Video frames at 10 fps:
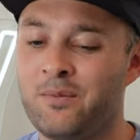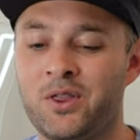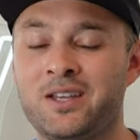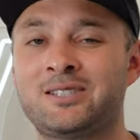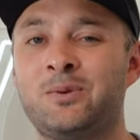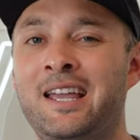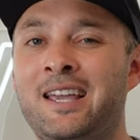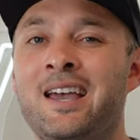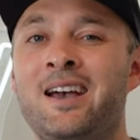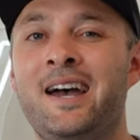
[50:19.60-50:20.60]
But this
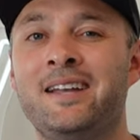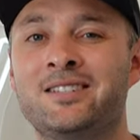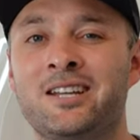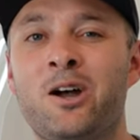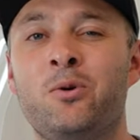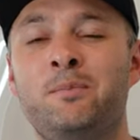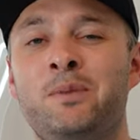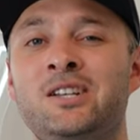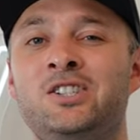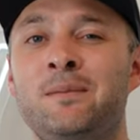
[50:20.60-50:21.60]
week, I had to go with
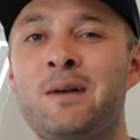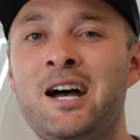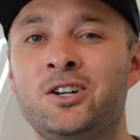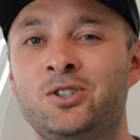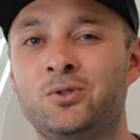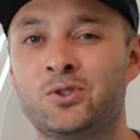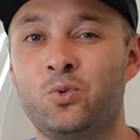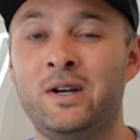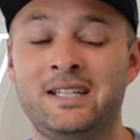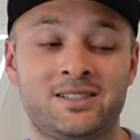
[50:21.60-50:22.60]
Benji Marshall's
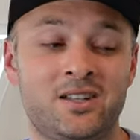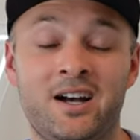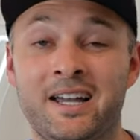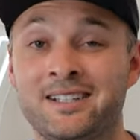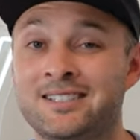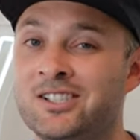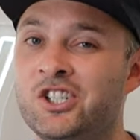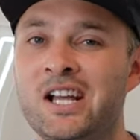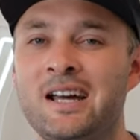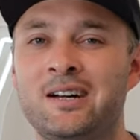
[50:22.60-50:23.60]
West Tigers, and
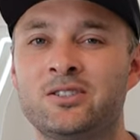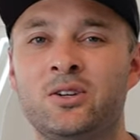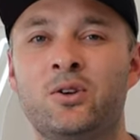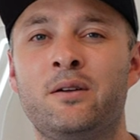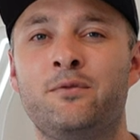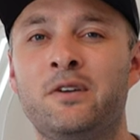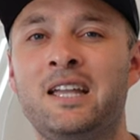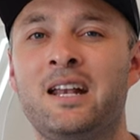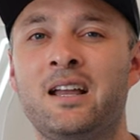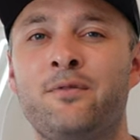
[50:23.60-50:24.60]
shout out to them for
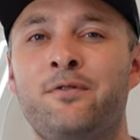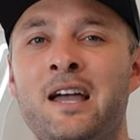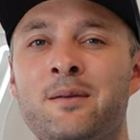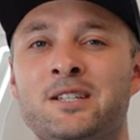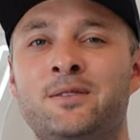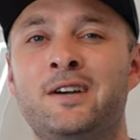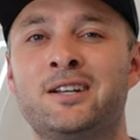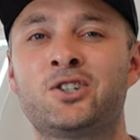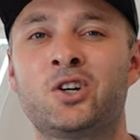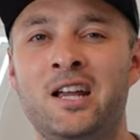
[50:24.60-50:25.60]
getting a famous
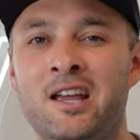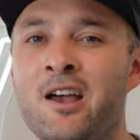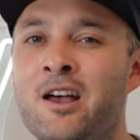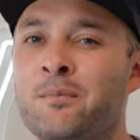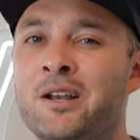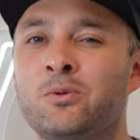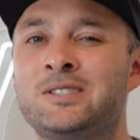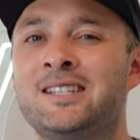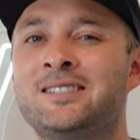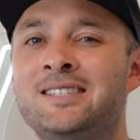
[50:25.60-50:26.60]
victory. But it
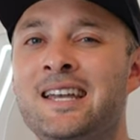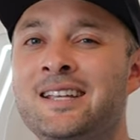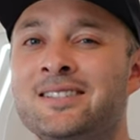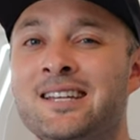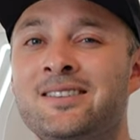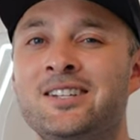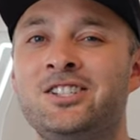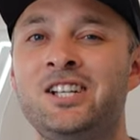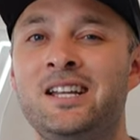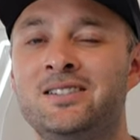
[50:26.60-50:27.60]
was the scenes in the
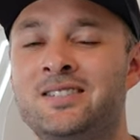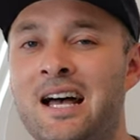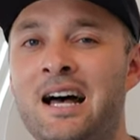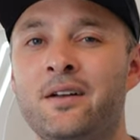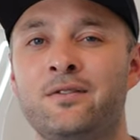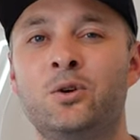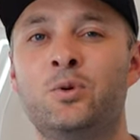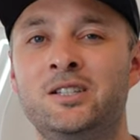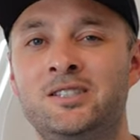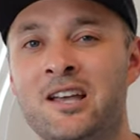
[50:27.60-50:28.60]
sheds
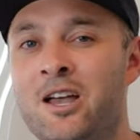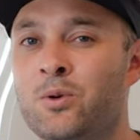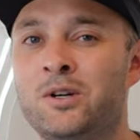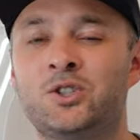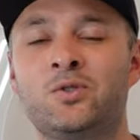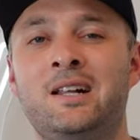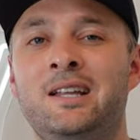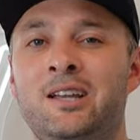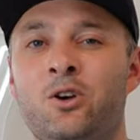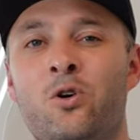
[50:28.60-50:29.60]
afterwards which
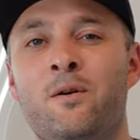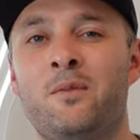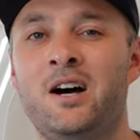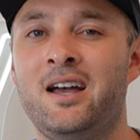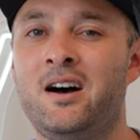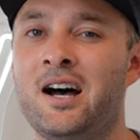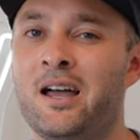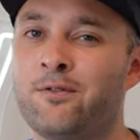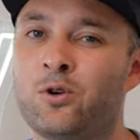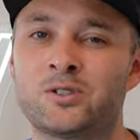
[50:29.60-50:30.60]
really caught my eye.
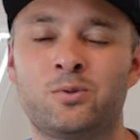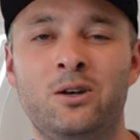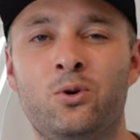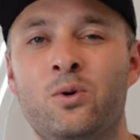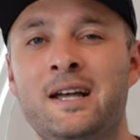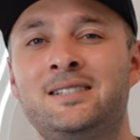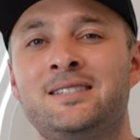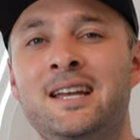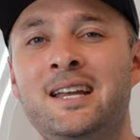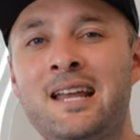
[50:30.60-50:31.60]
Of course, we always
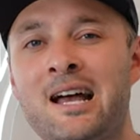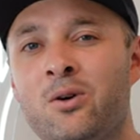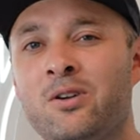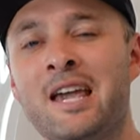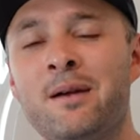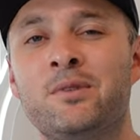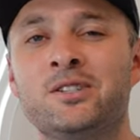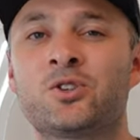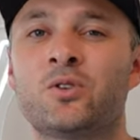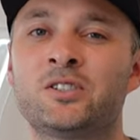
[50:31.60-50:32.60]
see now
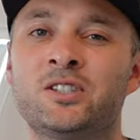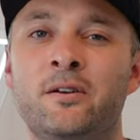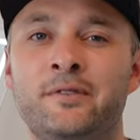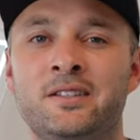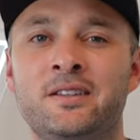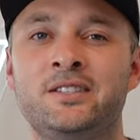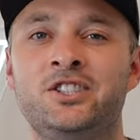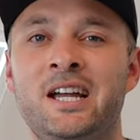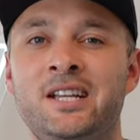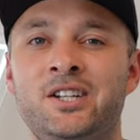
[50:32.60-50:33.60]
cameras cross over to the
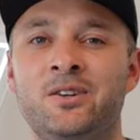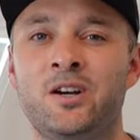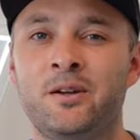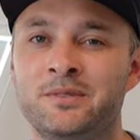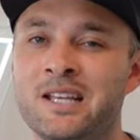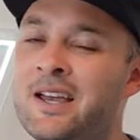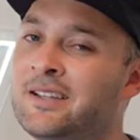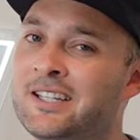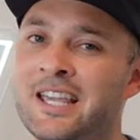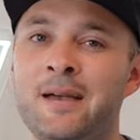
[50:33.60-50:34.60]
changing rooms
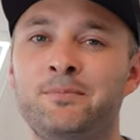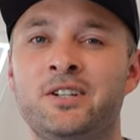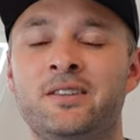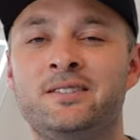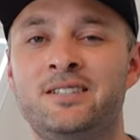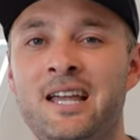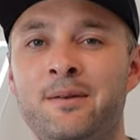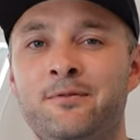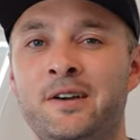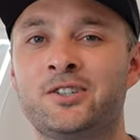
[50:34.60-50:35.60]
to capture the
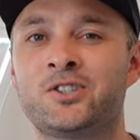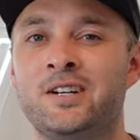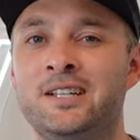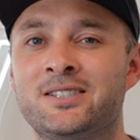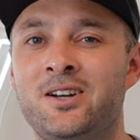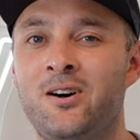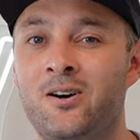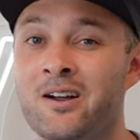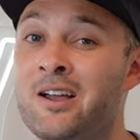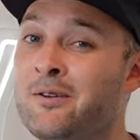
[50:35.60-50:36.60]
team victory
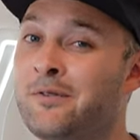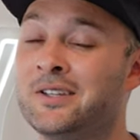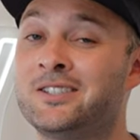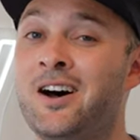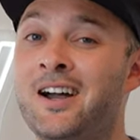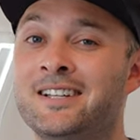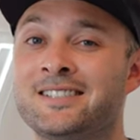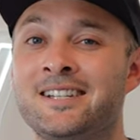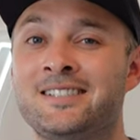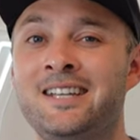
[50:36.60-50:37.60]
song. For the
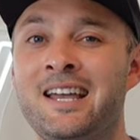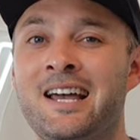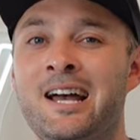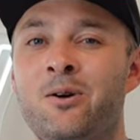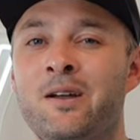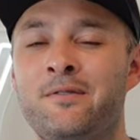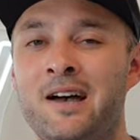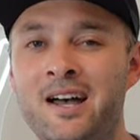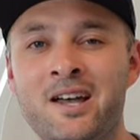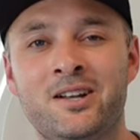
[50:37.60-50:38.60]
Tigers this year,
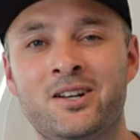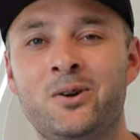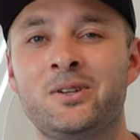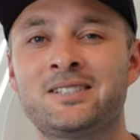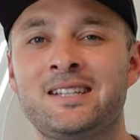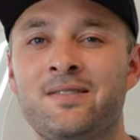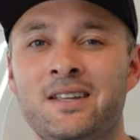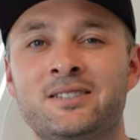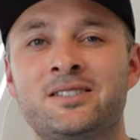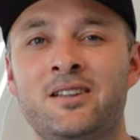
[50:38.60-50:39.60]
however, notice
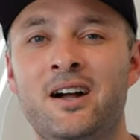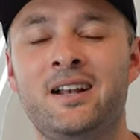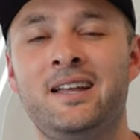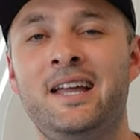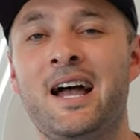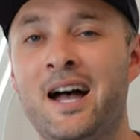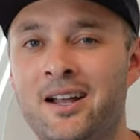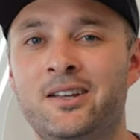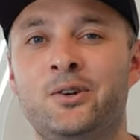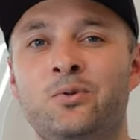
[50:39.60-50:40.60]
something slight slightly a
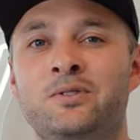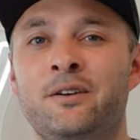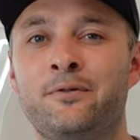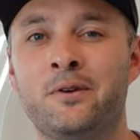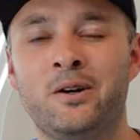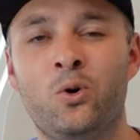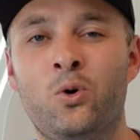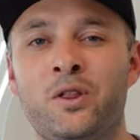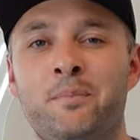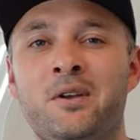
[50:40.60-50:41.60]
little different.
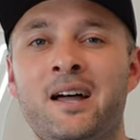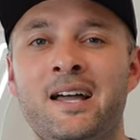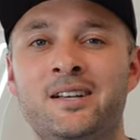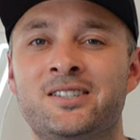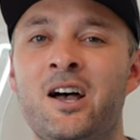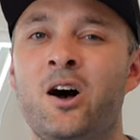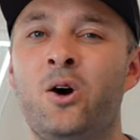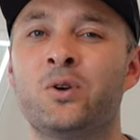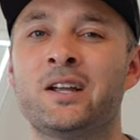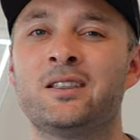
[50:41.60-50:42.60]
All the players
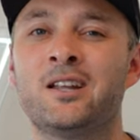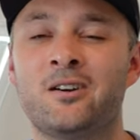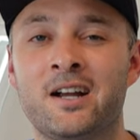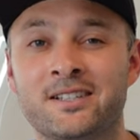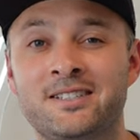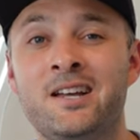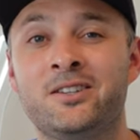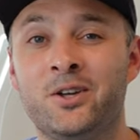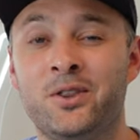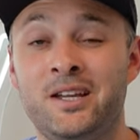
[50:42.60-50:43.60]
holding lyrics
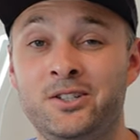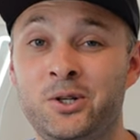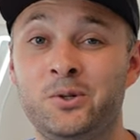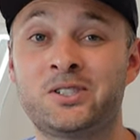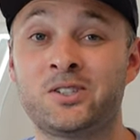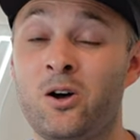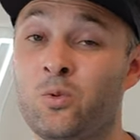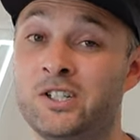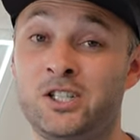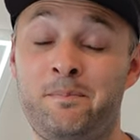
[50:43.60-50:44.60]
to their new song,
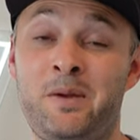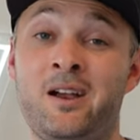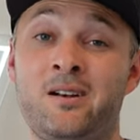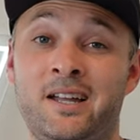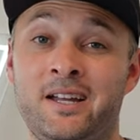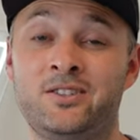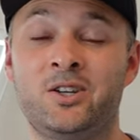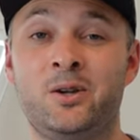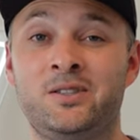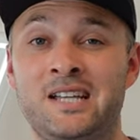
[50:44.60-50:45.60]
which apparently it
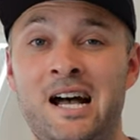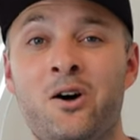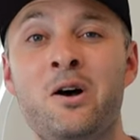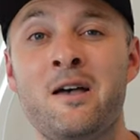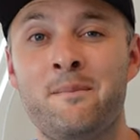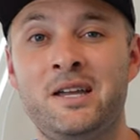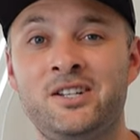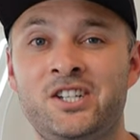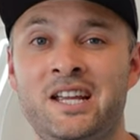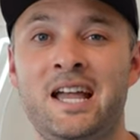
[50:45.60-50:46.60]
turns out
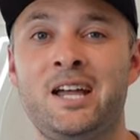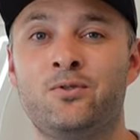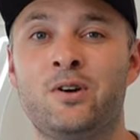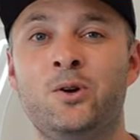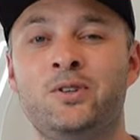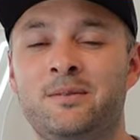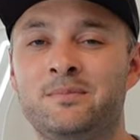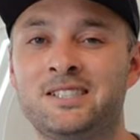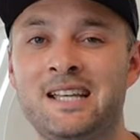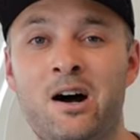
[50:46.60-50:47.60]
Benji had wrote
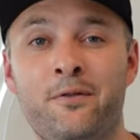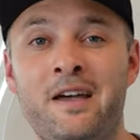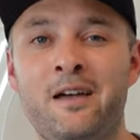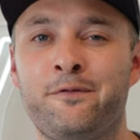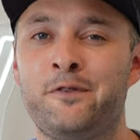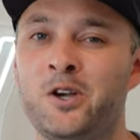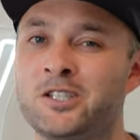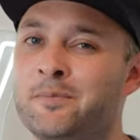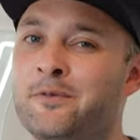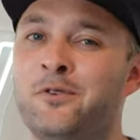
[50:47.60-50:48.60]
himself. At
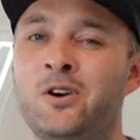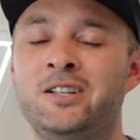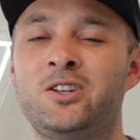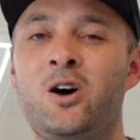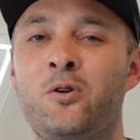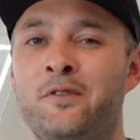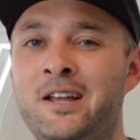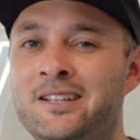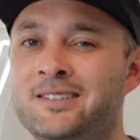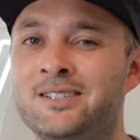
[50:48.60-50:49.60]
first, before I dove
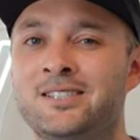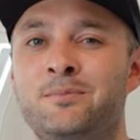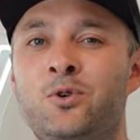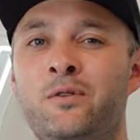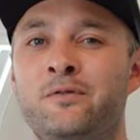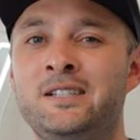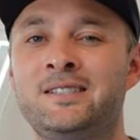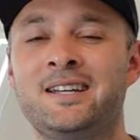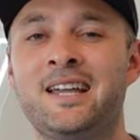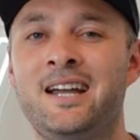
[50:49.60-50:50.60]
in and did some more
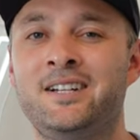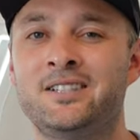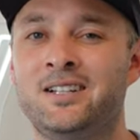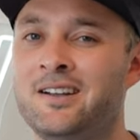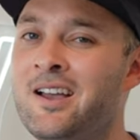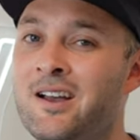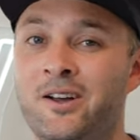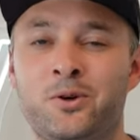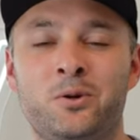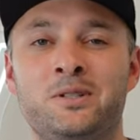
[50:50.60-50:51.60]
investigation, I
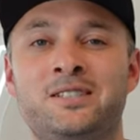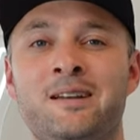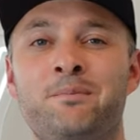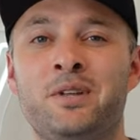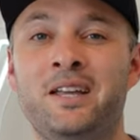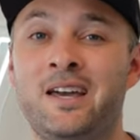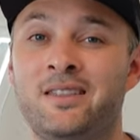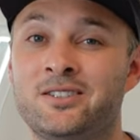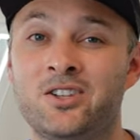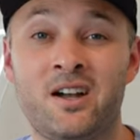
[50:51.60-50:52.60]
thought it was simply that
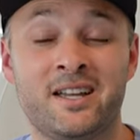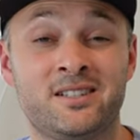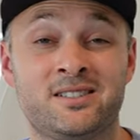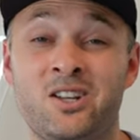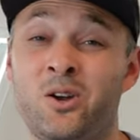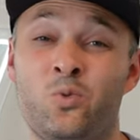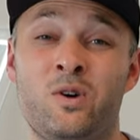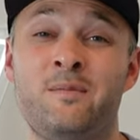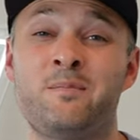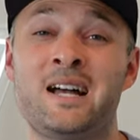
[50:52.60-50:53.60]
the Tigers don't
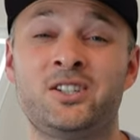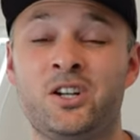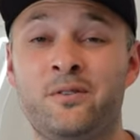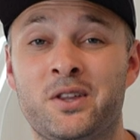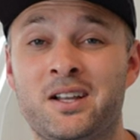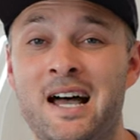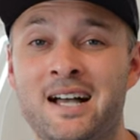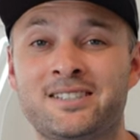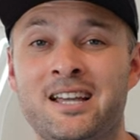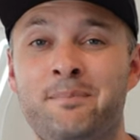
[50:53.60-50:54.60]
win much over the
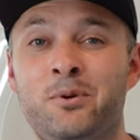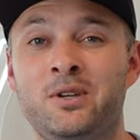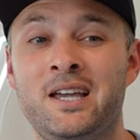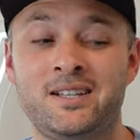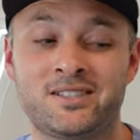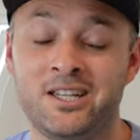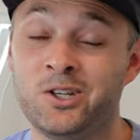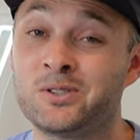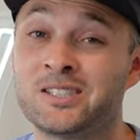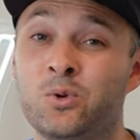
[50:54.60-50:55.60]
last couple years. They're
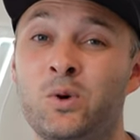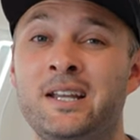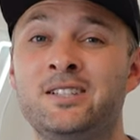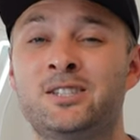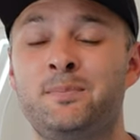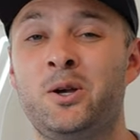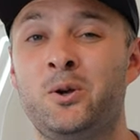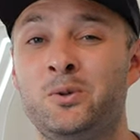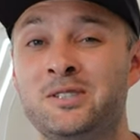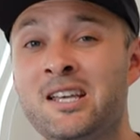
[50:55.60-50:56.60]
used to winning
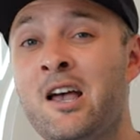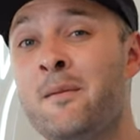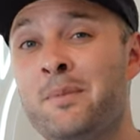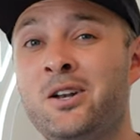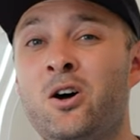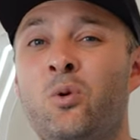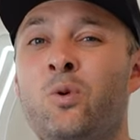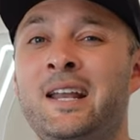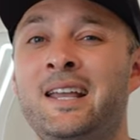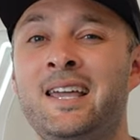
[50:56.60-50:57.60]
spoons, but not
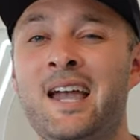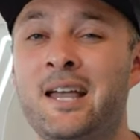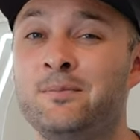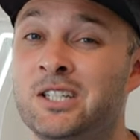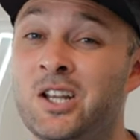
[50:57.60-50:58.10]
winning games.